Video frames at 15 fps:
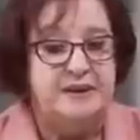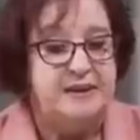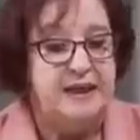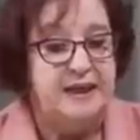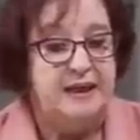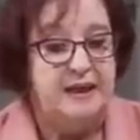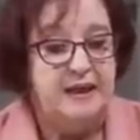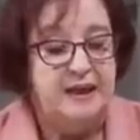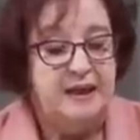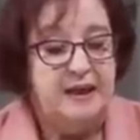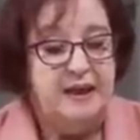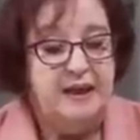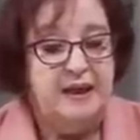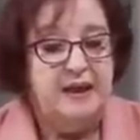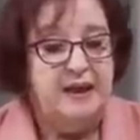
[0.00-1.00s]
saying,
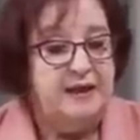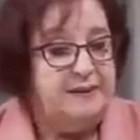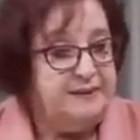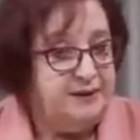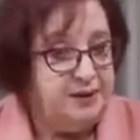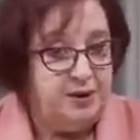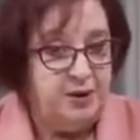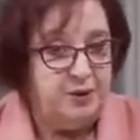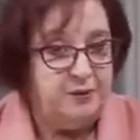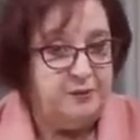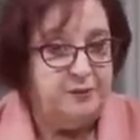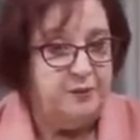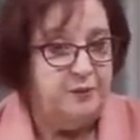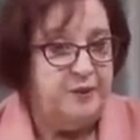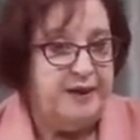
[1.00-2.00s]
you
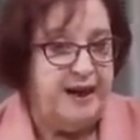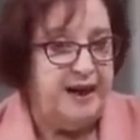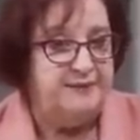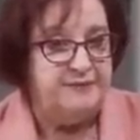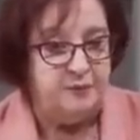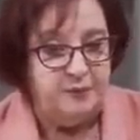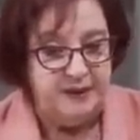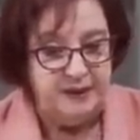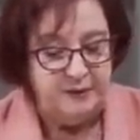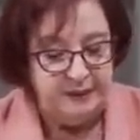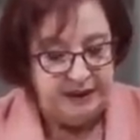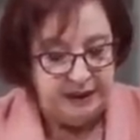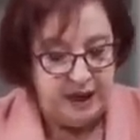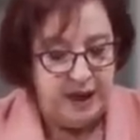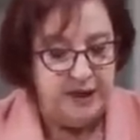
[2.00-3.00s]
know, we
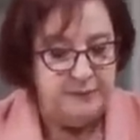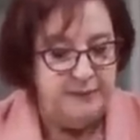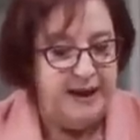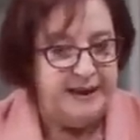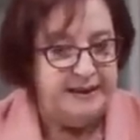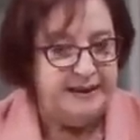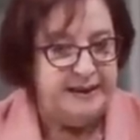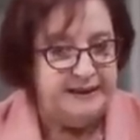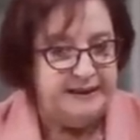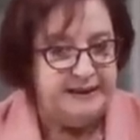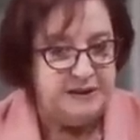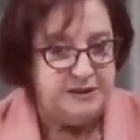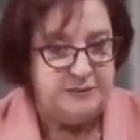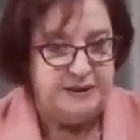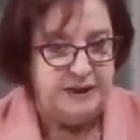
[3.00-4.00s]
can't mandate
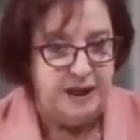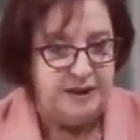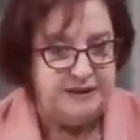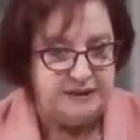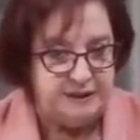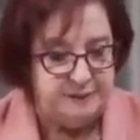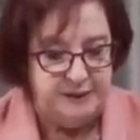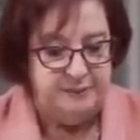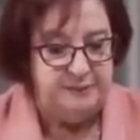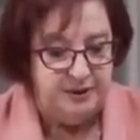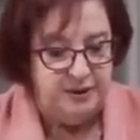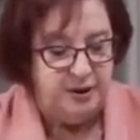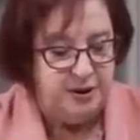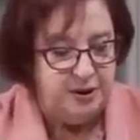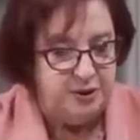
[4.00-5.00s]
this, we can't tell people you
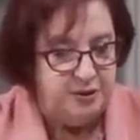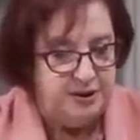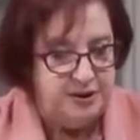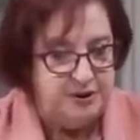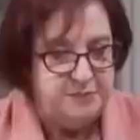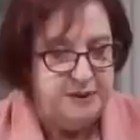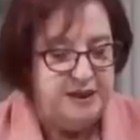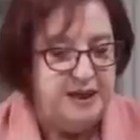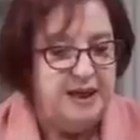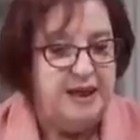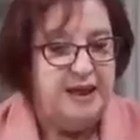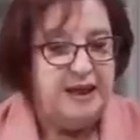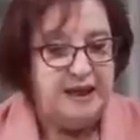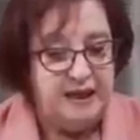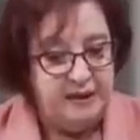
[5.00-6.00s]
got to do this, but
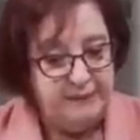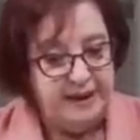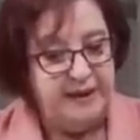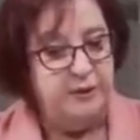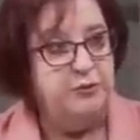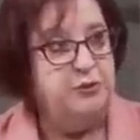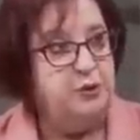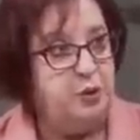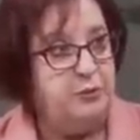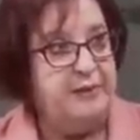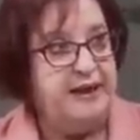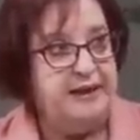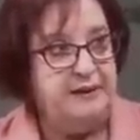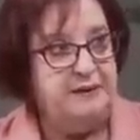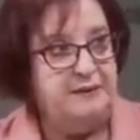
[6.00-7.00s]
in my own
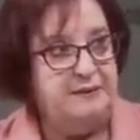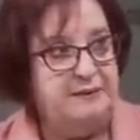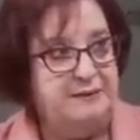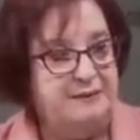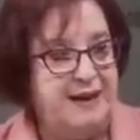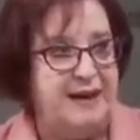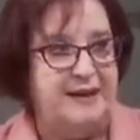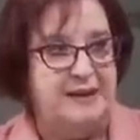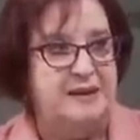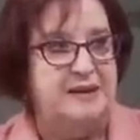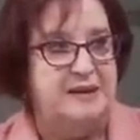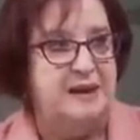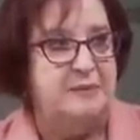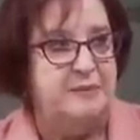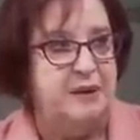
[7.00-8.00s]
domain, I can
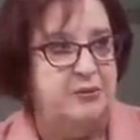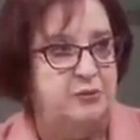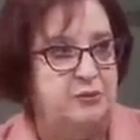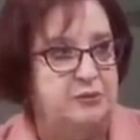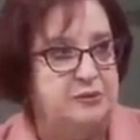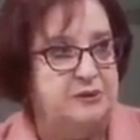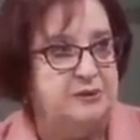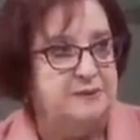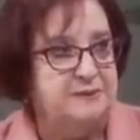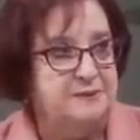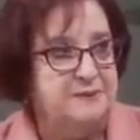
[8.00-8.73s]
set my rules.